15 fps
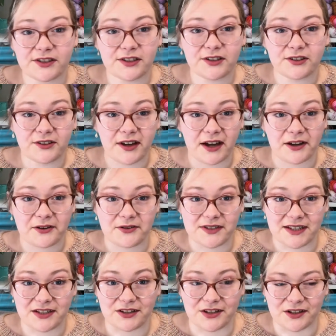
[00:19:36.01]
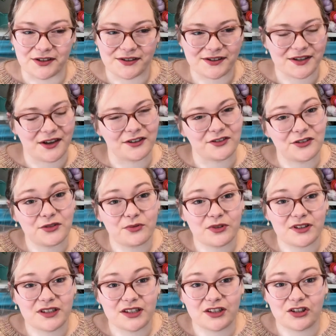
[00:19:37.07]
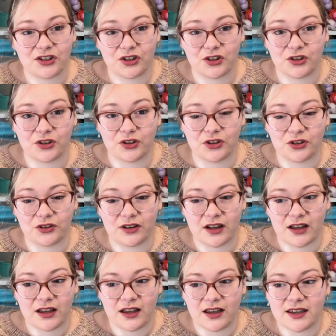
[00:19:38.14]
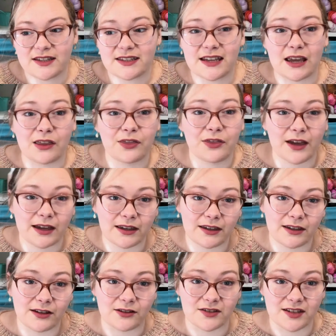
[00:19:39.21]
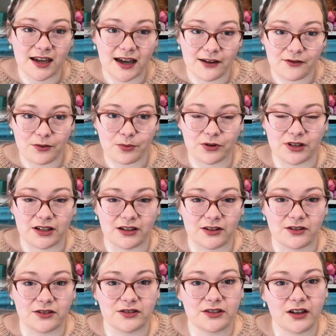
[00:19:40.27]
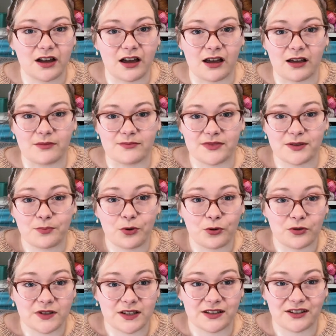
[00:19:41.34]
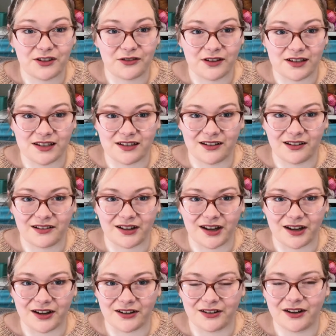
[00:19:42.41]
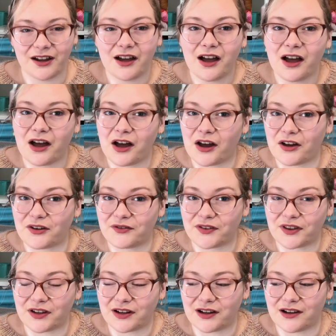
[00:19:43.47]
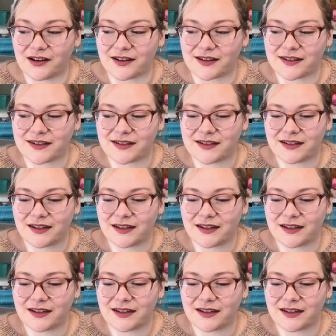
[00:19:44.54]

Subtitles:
to acquisitions, I just wanted to say thank you to everybody who's supported Curated Yarn Co. over the last